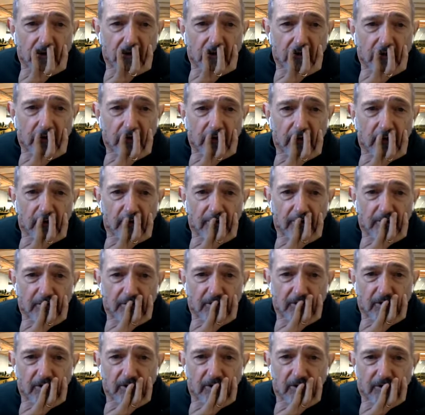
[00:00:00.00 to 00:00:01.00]
other
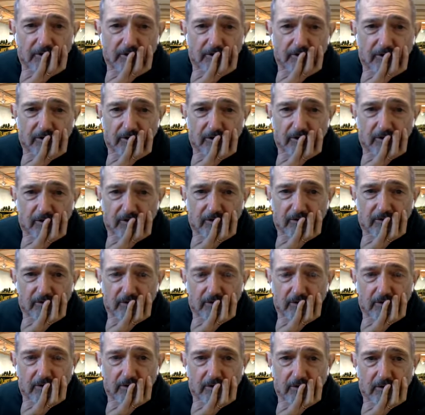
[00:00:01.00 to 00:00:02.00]
good alternative.
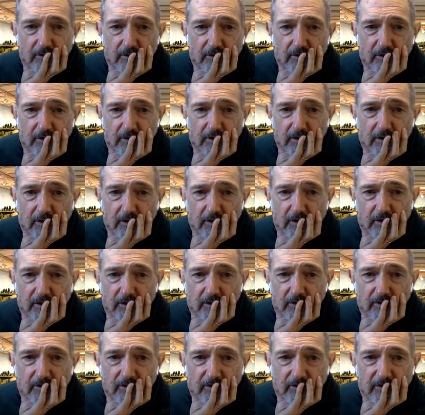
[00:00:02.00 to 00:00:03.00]

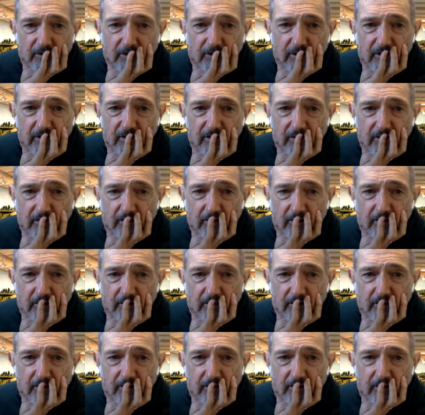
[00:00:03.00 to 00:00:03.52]
Let's see.